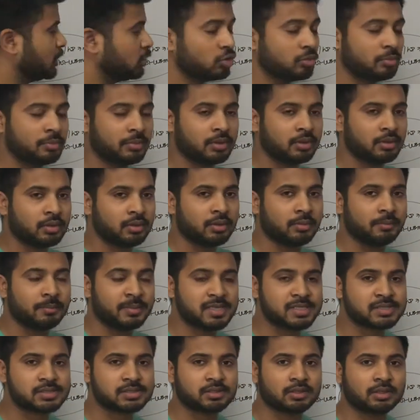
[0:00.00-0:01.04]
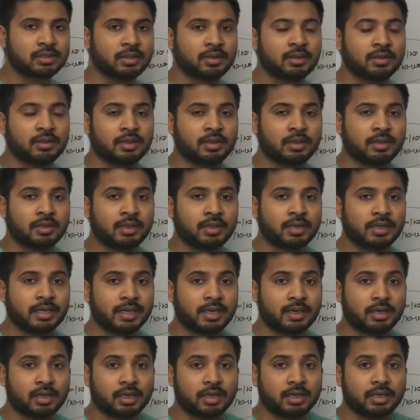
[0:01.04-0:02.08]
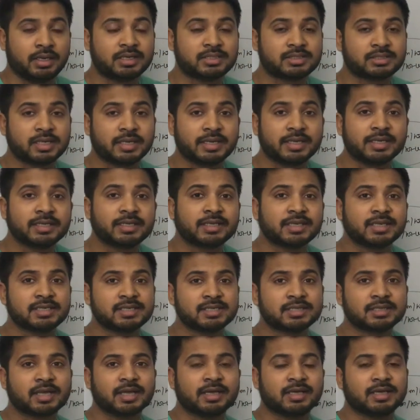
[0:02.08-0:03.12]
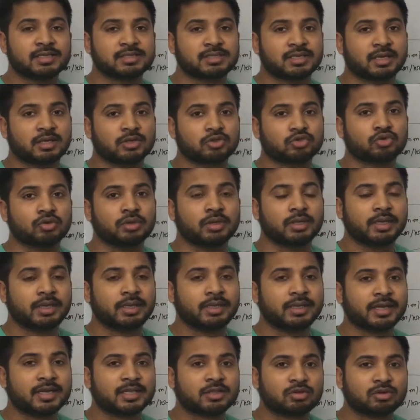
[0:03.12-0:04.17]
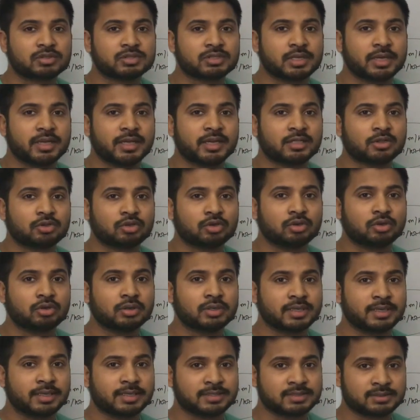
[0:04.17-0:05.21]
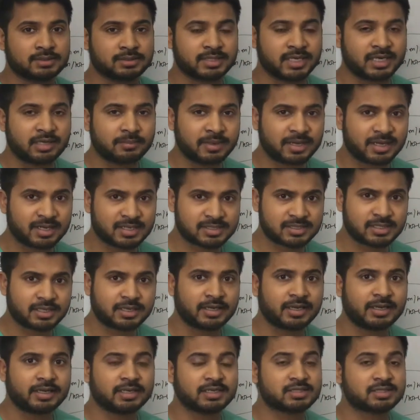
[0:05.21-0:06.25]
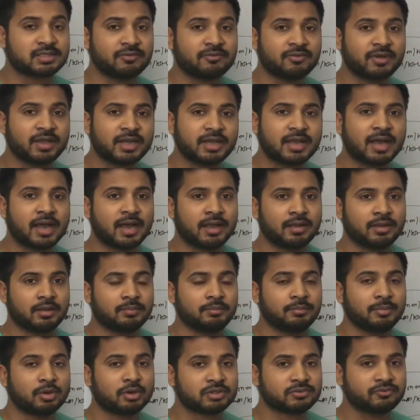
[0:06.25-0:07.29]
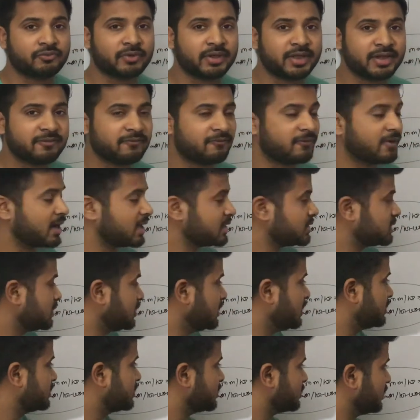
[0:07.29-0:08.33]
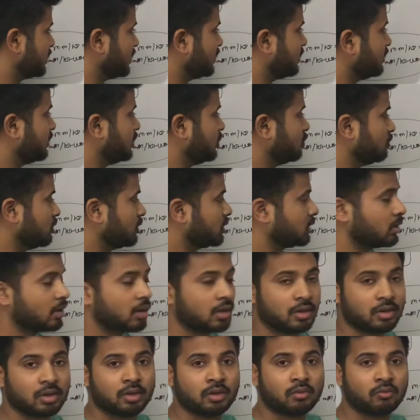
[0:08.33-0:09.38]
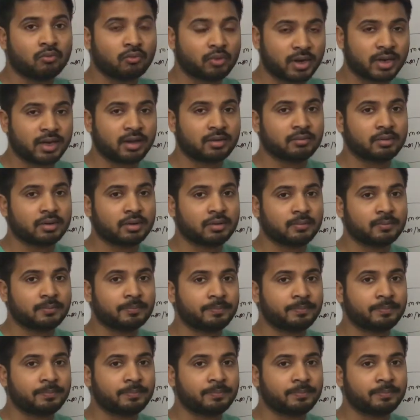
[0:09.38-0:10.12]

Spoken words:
tube, means it's increasing the ESR. So erythro sedimentation rate is the very high, because very fast it's sit during the 1 hour.